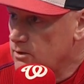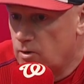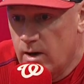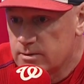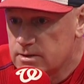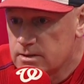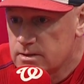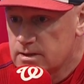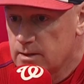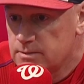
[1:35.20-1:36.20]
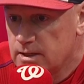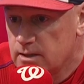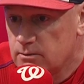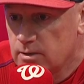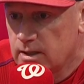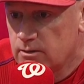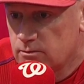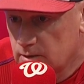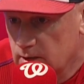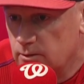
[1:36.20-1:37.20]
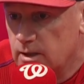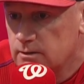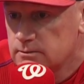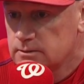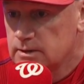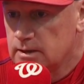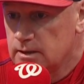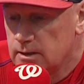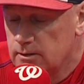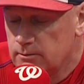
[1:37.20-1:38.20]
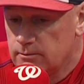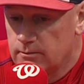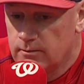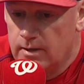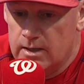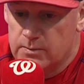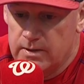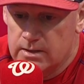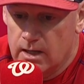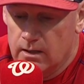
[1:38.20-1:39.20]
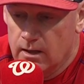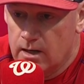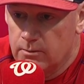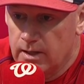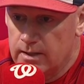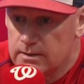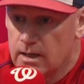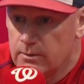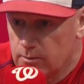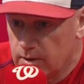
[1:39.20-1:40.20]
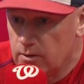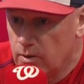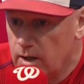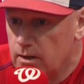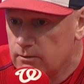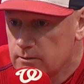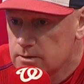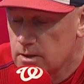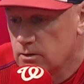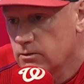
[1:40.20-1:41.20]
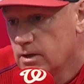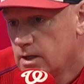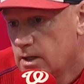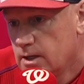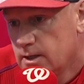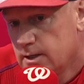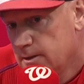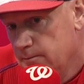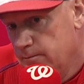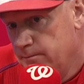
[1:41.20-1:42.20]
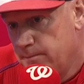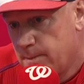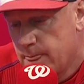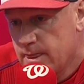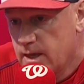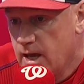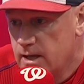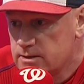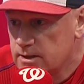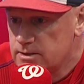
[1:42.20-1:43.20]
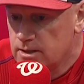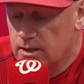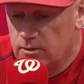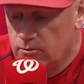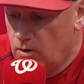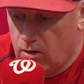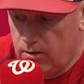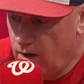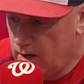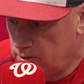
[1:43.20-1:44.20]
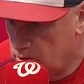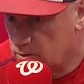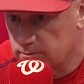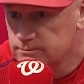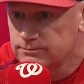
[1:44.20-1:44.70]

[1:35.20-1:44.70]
Robinson stepped in and played really well. Espy's got a lot of playing time and played well. So the guys that are not your